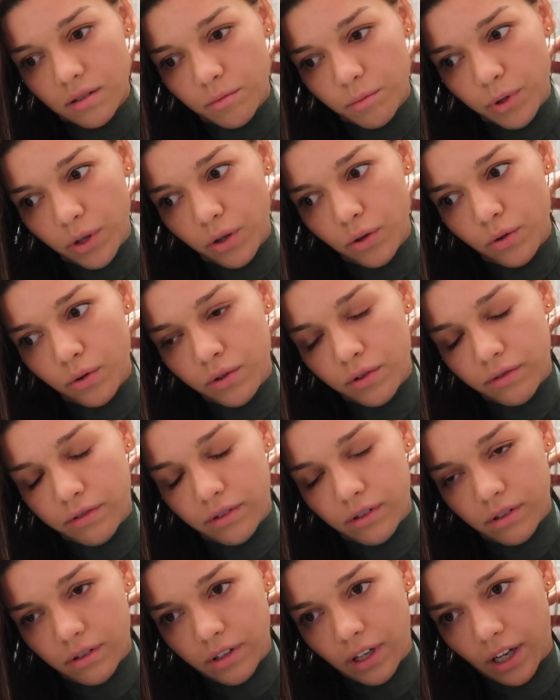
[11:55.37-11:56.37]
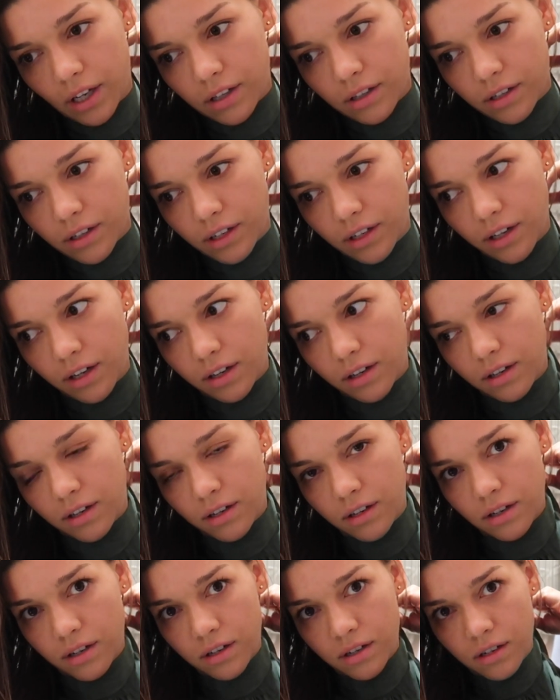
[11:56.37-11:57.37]
Beautiful neckline here.
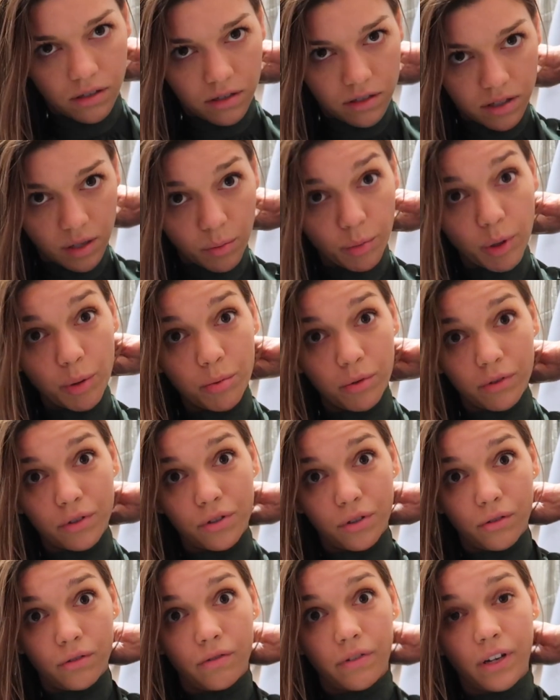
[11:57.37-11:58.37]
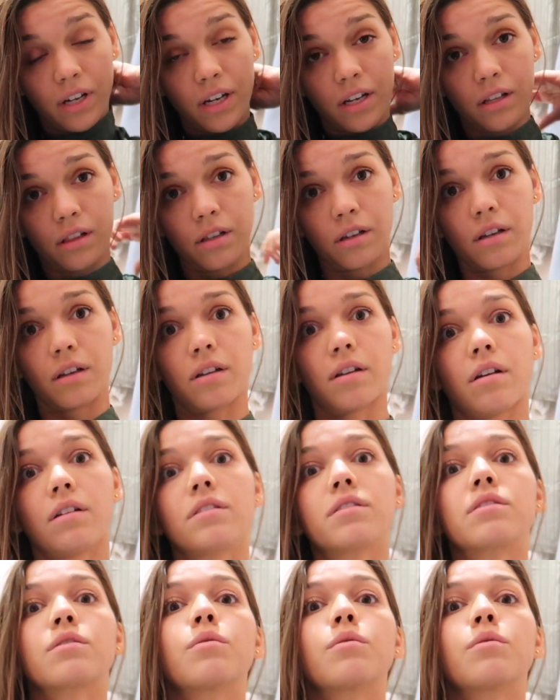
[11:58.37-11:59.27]
Some people do really look good